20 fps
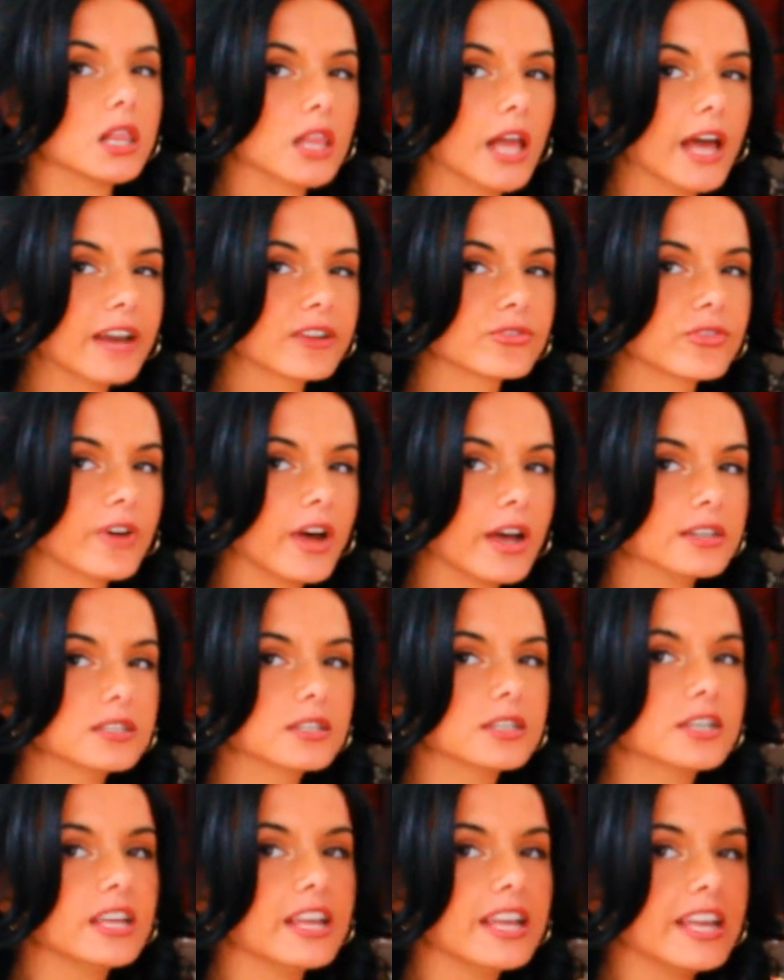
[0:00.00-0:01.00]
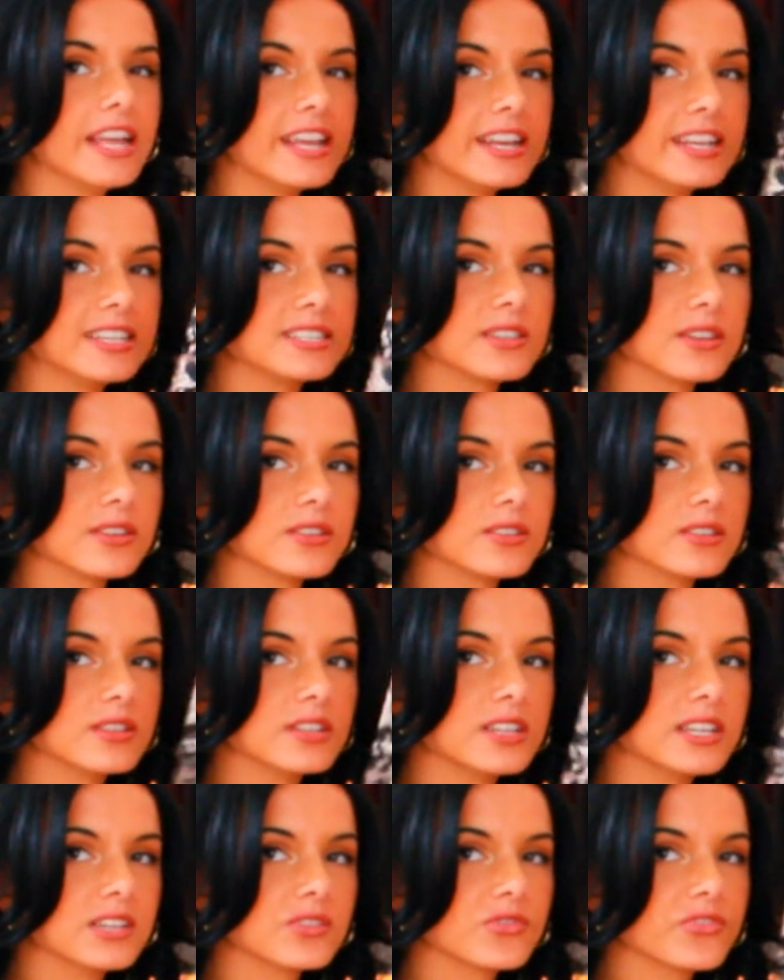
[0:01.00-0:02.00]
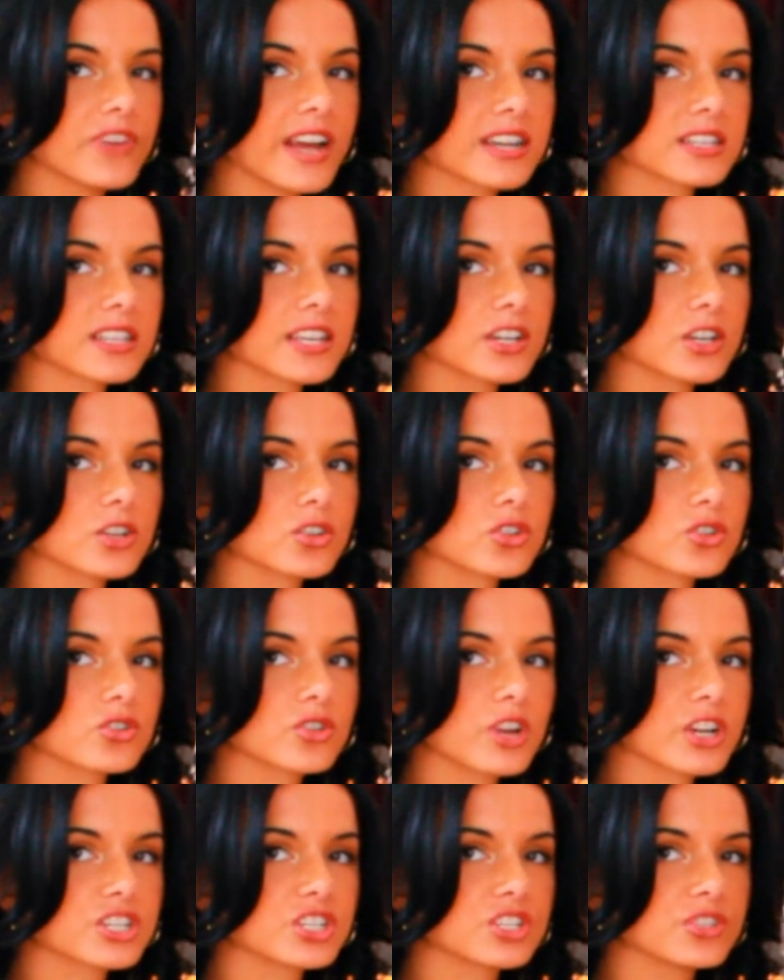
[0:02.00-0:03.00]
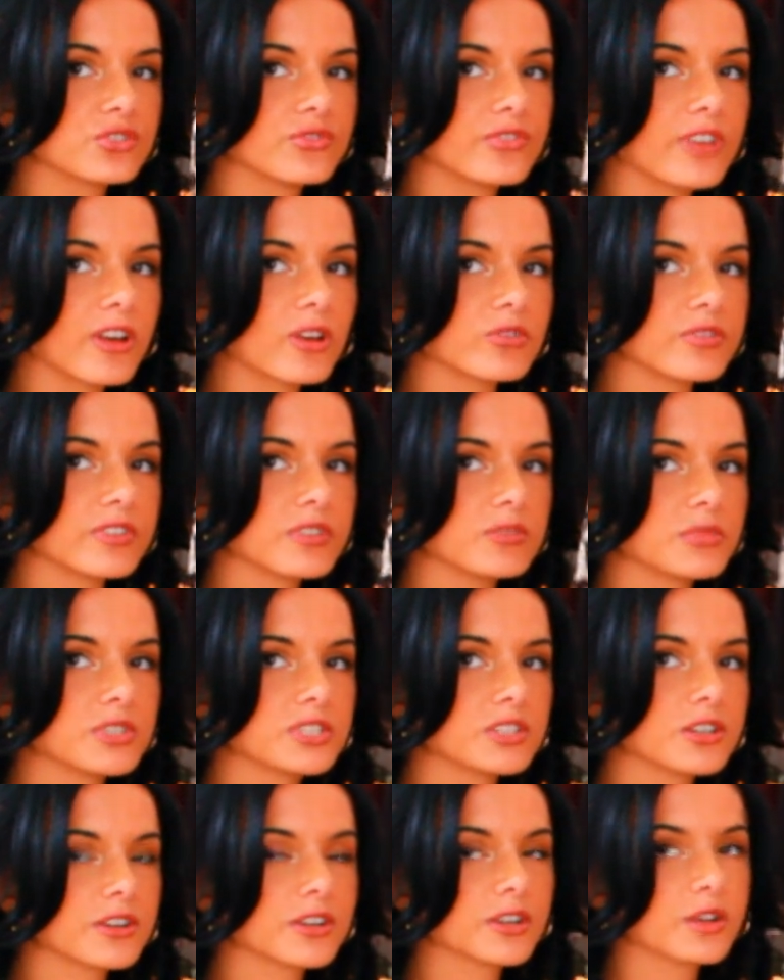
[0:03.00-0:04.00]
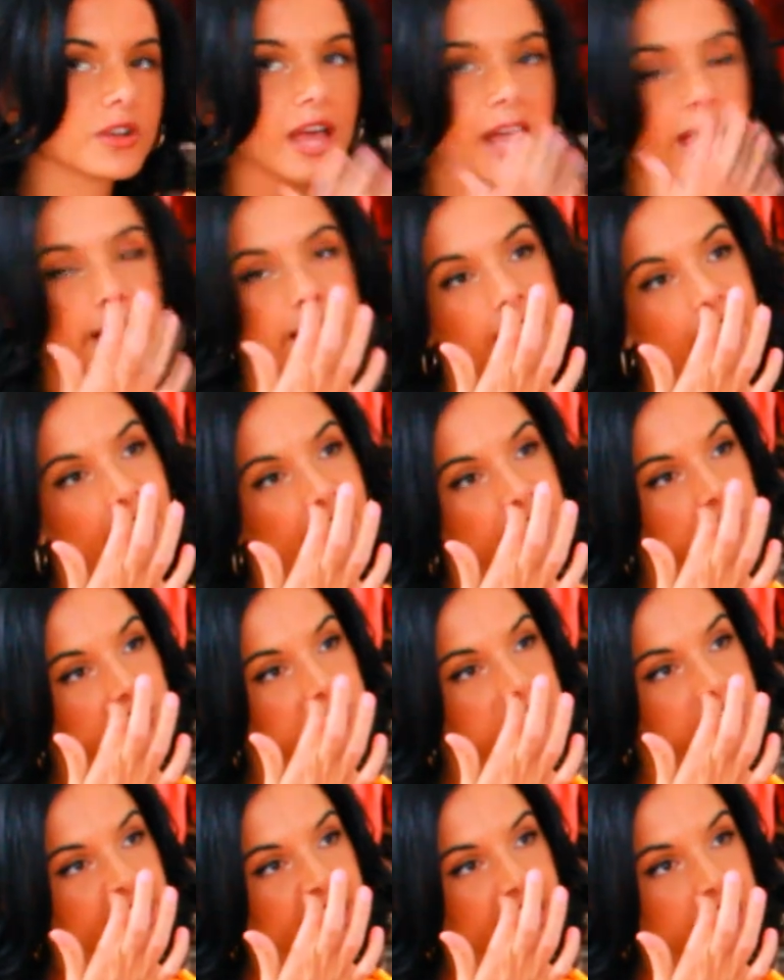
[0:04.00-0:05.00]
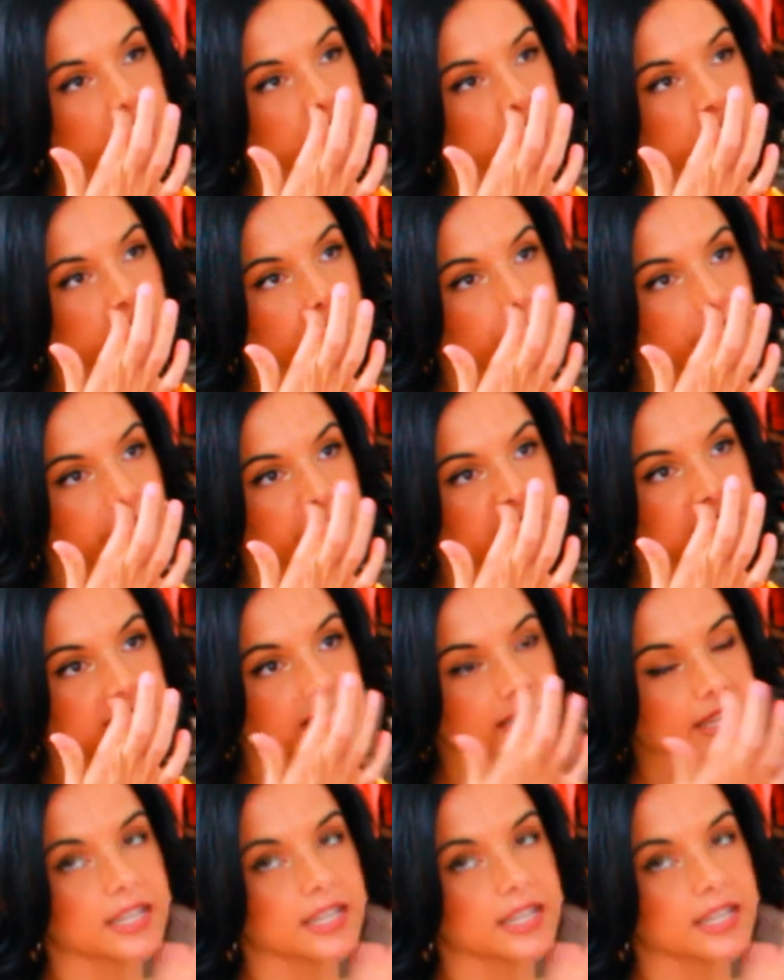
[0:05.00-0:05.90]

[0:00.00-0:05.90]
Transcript: A lot of fun. It is, in fact, like a crushed velvet material, and I used to hate cheetah print as a